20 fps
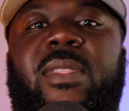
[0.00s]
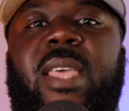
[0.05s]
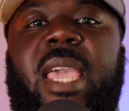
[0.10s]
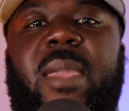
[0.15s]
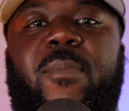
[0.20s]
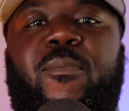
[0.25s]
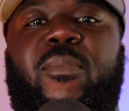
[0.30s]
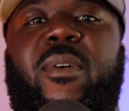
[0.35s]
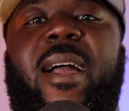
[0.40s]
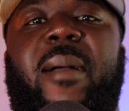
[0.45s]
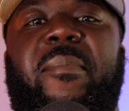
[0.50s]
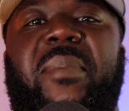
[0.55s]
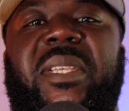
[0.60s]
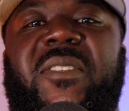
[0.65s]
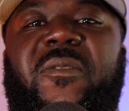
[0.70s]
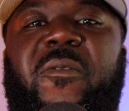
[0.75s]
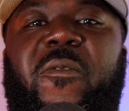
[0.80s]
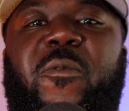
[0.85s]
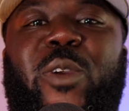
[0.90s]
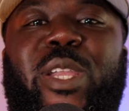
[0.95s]
They
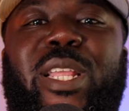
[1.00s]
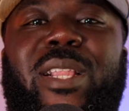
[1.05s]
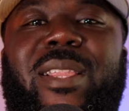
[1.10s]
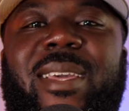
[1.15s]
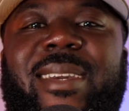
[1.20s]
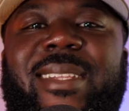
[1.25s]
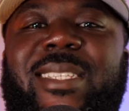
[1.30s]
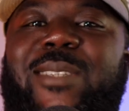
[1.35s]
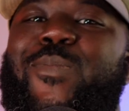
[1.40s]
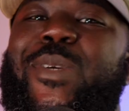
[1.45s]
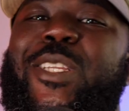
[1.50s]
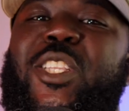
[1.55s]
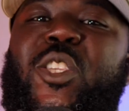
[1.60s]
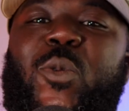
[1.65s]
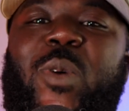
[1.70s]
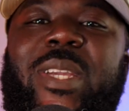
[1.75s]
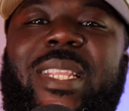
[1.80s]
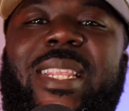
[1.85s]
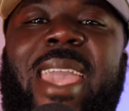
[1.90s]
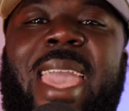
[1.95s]
promised free lunch
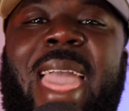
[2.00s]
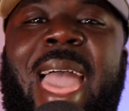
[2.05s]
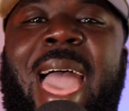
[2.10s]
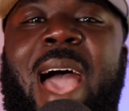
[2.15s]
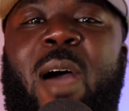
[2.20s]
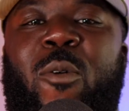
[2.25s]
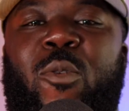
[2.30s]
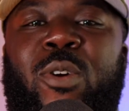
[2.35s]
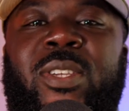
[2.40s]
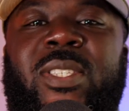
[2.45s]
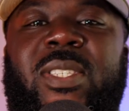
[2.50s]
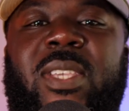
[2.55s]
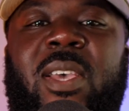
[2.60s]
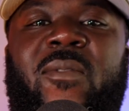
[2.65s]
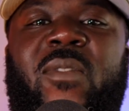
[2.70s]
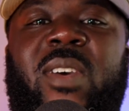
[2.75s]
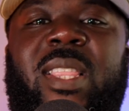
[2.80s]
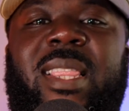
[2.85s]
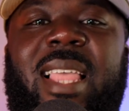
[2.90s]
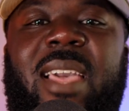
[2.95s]
between the hours
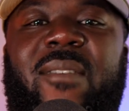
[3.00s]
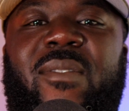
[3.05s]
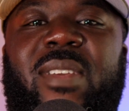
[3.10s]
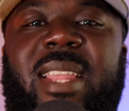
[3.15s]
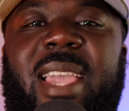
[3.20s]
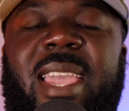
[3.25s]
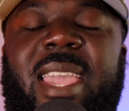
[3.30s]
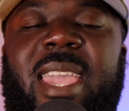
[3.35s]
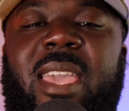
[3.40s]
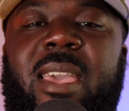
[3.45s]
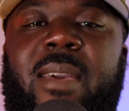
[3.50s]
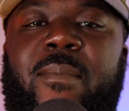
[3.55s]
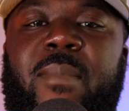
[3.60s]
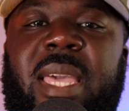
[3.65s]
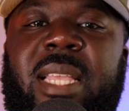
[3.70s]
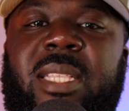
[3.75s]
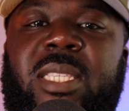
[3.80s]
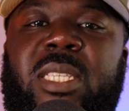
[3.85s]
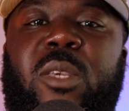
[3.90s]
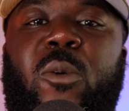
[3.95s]
of 11 a.m.
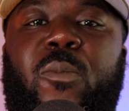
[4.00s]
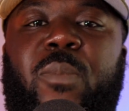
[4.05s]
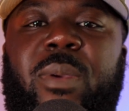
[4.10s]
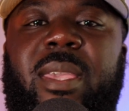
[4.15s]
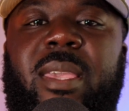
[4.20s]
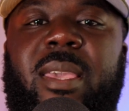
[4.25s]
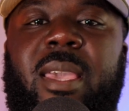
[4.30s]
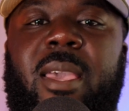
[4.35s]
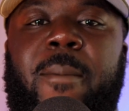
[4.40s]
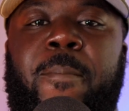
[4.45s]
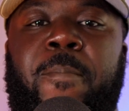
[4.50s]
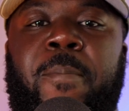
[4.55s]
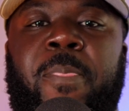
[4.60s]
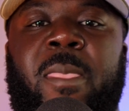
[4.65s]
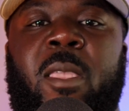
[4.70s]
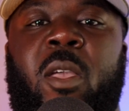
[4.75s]
and 2 p.m.